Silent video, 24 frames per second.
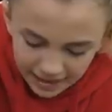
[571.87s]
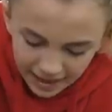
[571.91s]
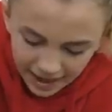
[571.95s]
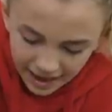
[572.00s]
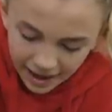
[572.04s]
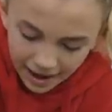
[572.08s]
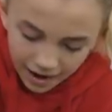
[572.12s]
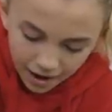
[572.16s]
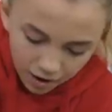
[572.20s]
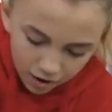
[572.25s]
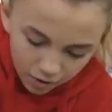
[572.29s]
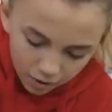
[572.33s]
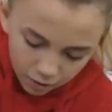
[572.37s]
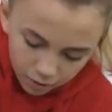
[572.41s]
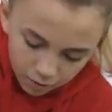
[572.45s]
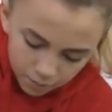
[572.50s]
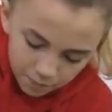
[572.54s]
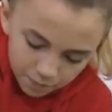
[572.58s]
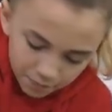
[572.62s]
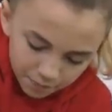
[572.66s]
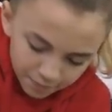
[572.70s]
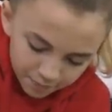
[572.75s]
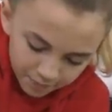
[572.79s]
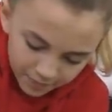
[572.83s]
now
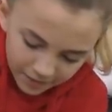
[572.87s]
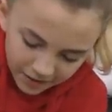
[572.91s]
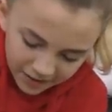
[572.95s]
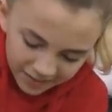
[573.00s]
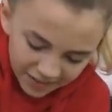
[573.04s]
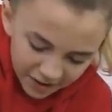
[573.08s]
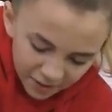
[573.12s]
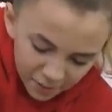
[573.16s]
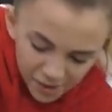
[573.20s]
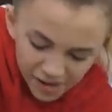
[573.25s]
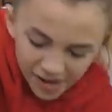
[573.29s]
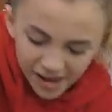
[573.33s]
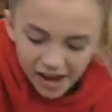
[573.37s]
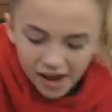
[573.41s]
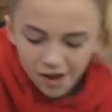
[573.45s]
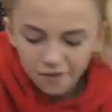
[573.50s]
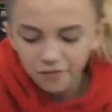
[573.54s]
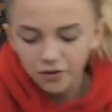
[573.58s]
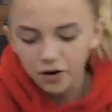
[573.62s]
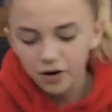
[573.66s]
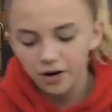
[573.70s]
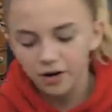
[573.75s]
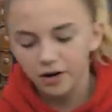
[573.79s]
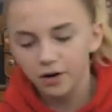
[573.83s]
that we have
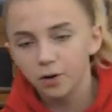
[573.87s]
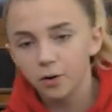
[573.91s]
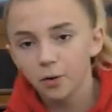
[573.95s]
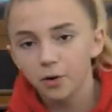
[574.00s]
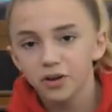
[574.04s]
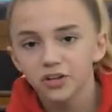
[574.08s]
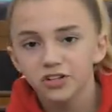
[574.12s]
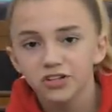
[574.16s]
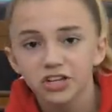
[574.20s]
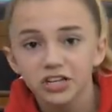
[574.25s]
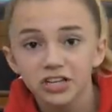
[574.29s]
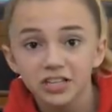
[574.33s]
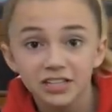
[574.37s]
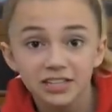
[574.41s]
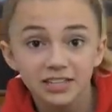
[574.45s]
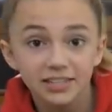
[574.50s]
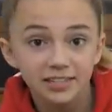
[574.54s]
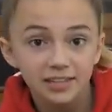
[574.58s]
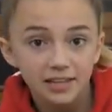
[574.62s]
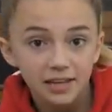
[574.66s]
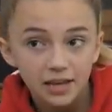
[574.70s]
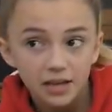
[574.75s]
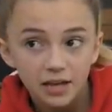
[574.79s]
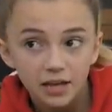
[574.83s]
our gorgeous
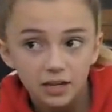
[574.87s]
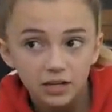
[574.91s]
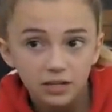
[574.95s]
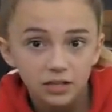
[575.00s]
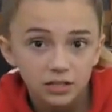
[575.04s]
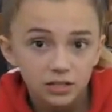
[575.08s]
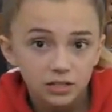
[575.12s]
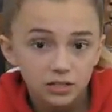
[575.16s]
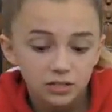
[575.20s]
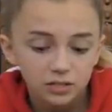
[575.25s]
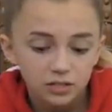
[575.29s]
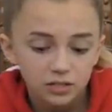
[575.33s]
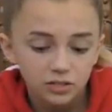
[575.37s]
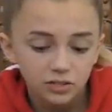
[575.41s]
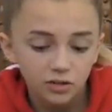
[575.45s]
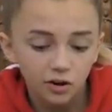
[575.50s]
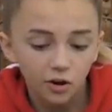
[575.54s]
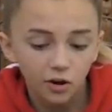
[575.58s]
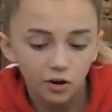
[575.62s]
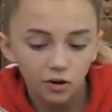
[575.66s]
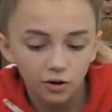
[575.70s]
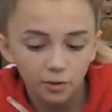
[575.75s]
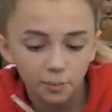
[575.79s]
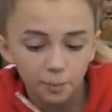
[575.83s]

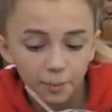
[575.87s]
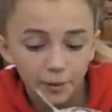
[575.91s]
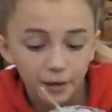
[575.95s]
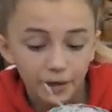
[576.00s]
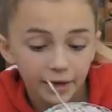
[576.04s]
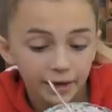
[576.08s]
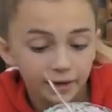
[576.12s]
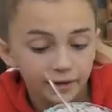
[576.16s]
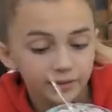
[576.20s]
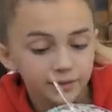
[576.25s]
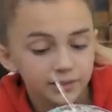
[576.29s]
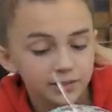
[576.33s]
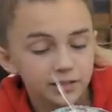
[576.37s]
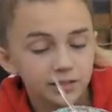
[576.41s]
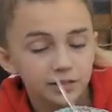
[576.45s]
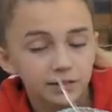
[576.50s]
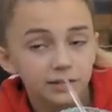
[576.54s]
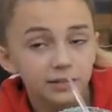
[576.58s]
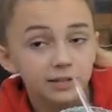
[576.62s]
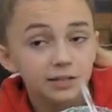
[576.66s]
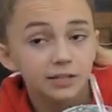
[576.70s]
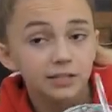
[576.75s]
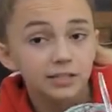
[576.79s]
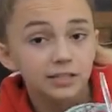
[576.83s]
dog-picked
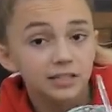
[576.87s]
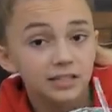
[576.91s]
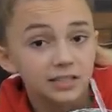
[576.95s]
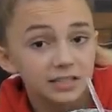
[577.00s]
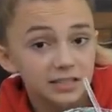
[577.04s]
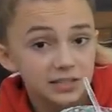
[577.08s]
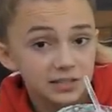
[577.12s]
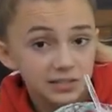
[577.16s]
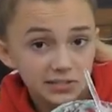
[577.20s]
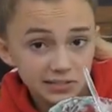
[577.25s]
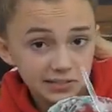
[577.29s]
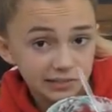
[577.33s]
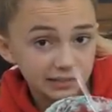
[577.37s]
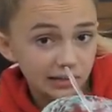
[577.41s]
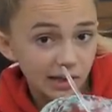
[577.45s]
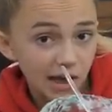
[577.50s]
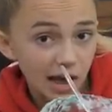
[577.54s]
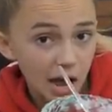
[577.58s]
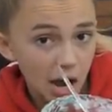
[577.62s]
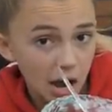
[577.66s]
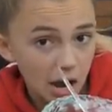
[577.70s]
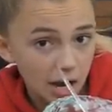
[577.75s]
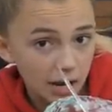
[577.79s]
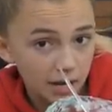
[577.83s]

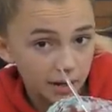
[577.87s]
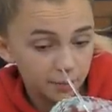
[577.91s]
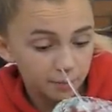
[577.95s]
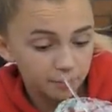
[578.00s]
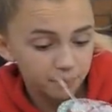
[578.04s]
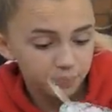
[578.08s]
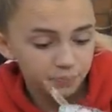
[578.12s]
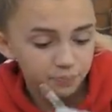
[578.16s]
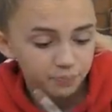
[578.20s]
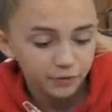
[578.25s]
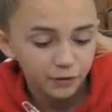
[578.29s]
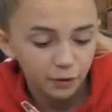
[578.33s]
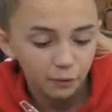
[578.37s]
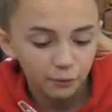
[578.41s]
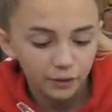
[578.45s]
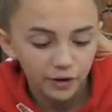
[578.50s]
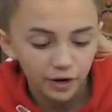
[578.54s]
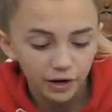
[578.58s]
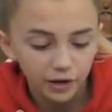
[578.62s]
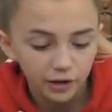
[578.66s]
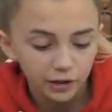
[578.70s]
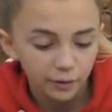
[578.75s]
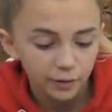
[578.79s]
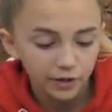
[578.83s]
slime, we
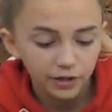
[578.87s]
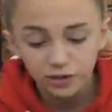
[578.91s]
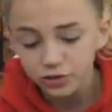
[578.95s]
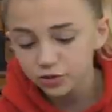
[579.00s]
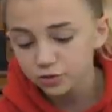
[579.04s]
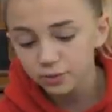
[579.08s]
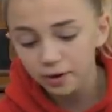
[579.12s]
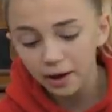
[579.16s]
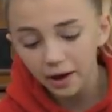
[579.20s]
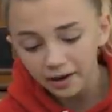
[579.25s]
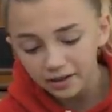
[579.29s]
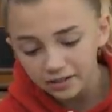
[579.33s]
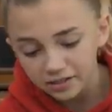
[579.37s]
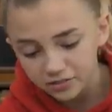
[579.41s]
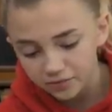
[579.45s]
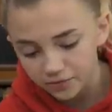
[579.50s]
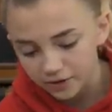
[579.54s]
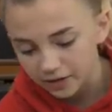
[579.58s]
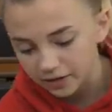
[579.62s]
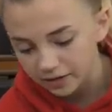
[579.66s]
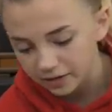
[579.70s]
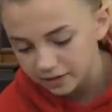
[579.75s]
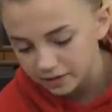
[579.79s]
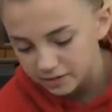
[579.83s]
are going to
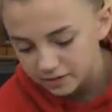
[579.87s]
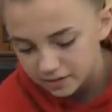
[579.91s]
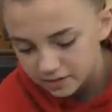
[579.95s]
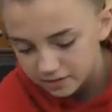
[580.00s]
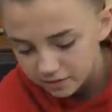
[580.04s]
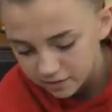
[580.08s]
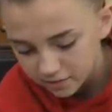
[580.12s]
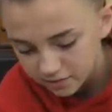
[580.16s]
activate it